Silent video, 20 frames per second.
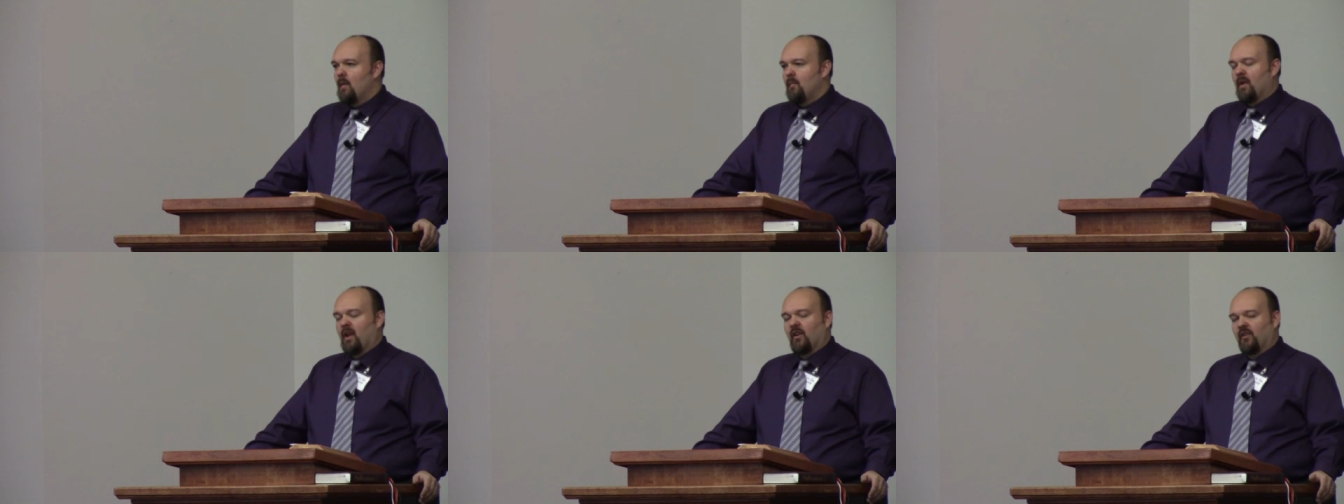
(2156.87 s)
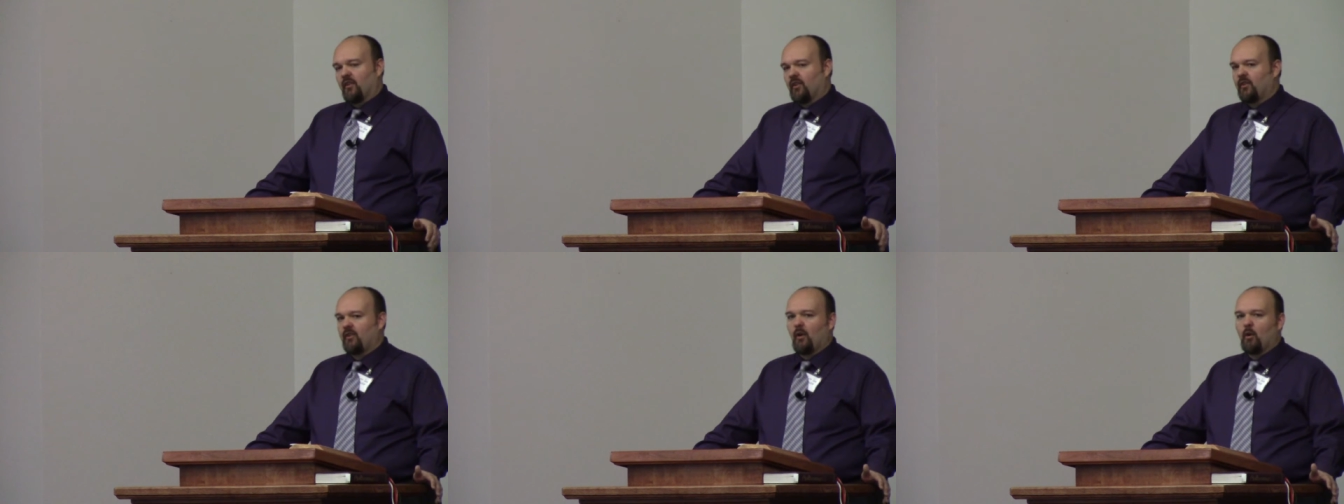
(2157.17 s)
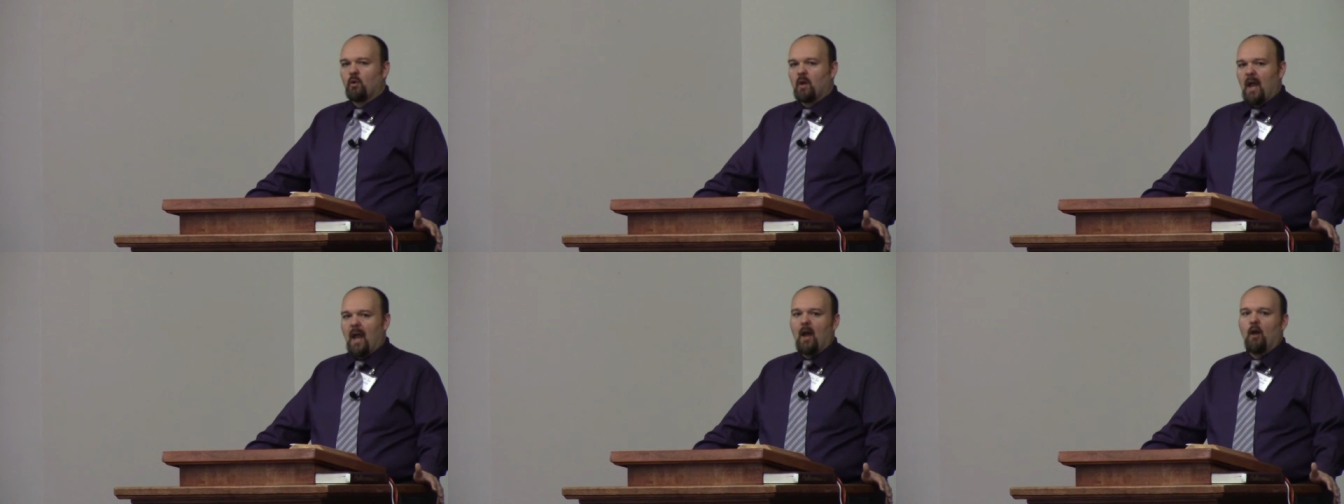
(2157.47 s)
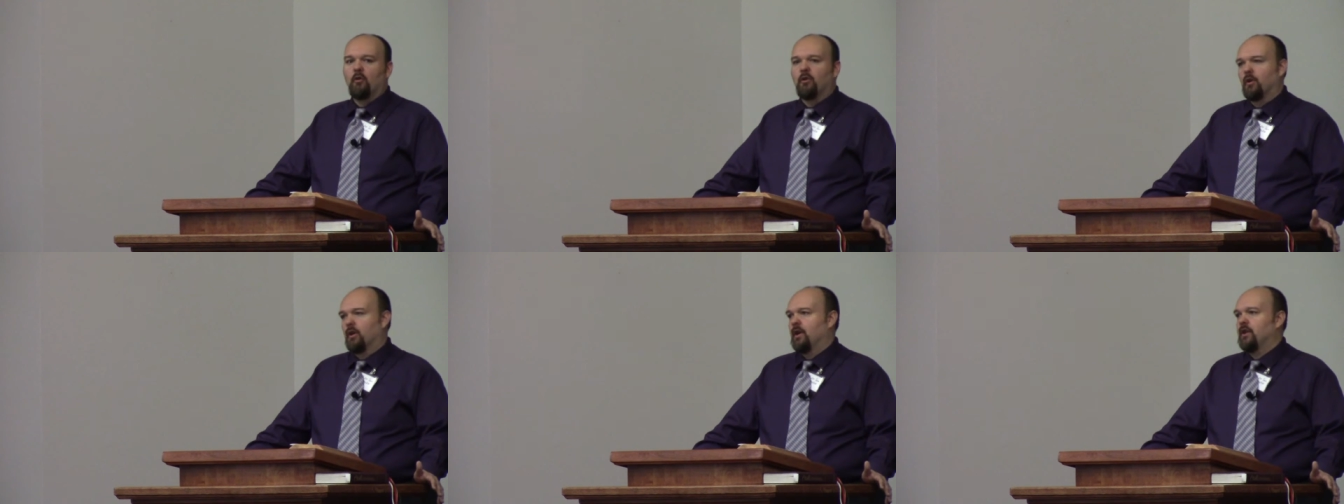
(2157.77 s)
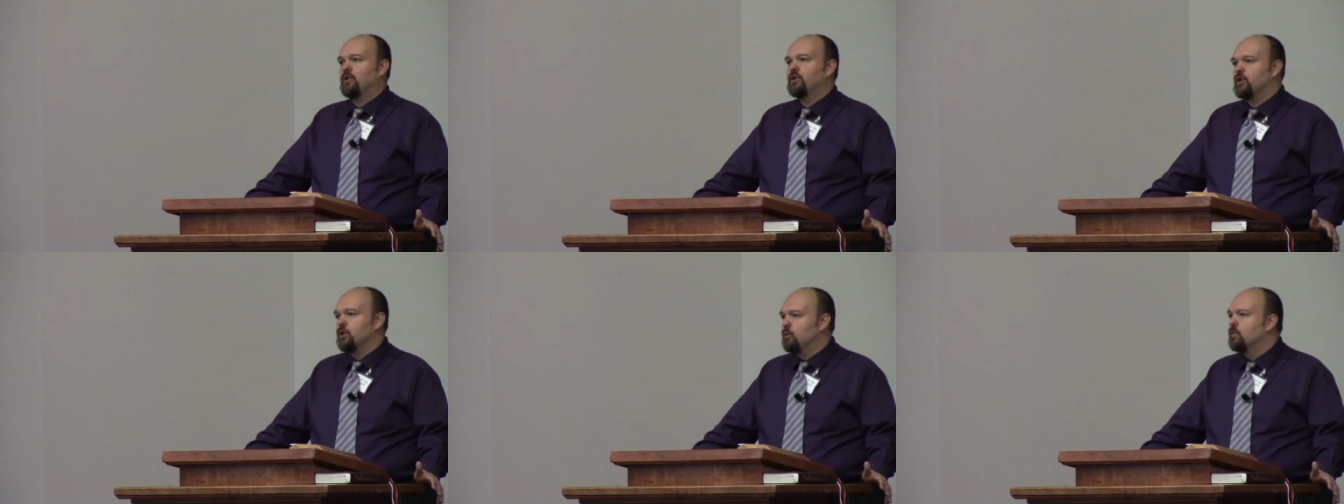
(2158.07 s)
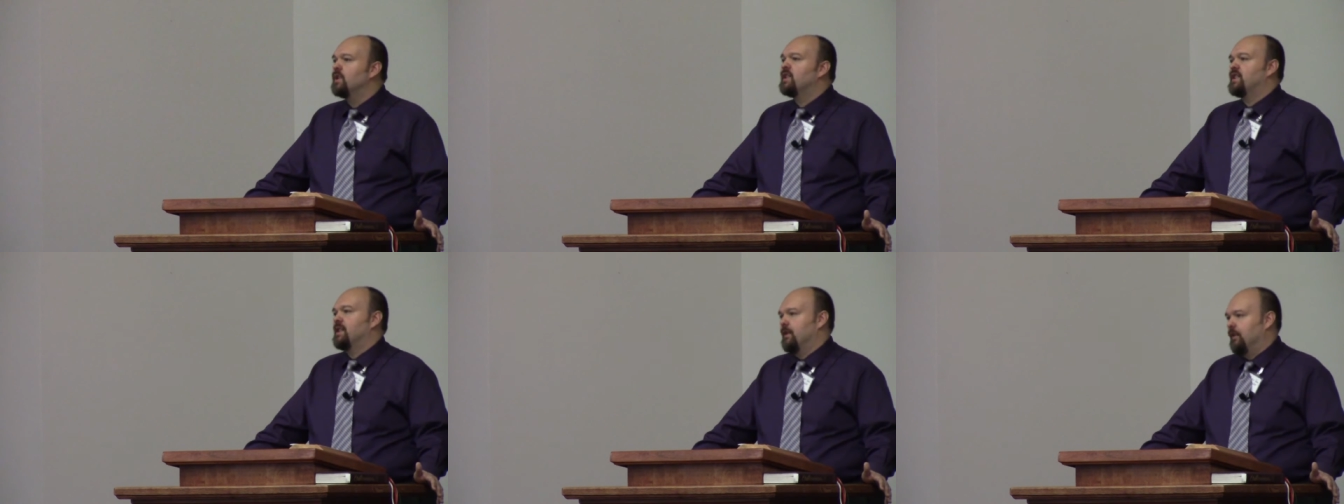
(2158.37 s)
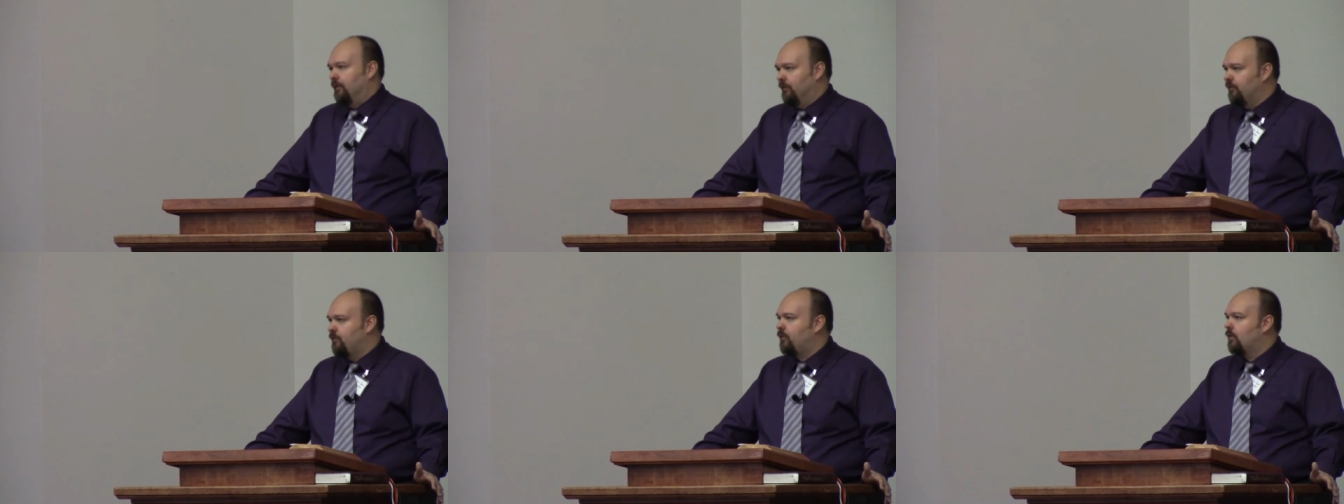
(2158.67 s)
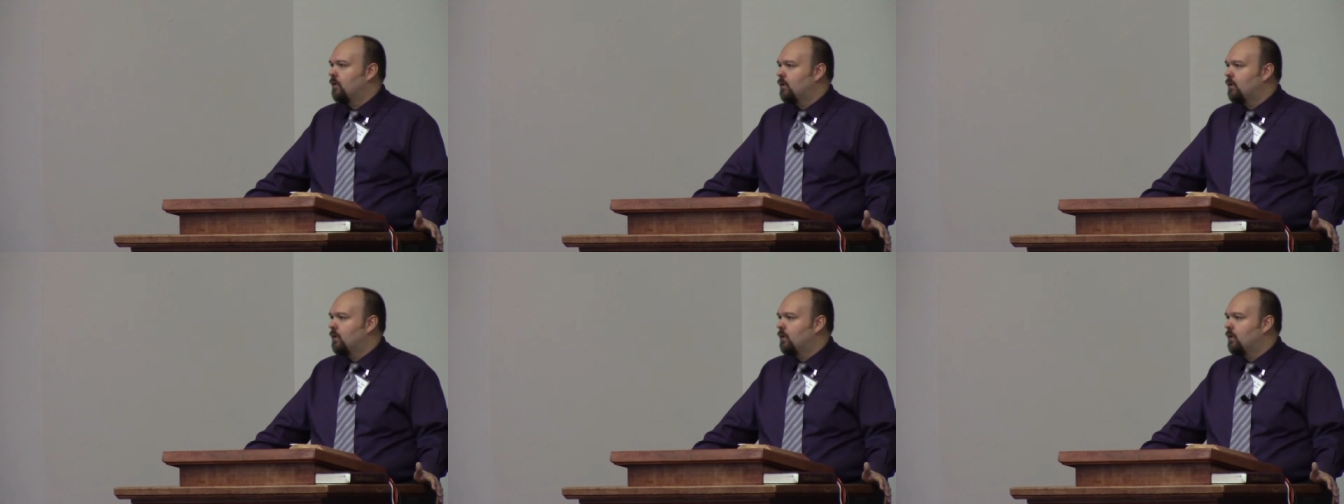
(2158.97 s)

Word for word: because they're so counterintuitive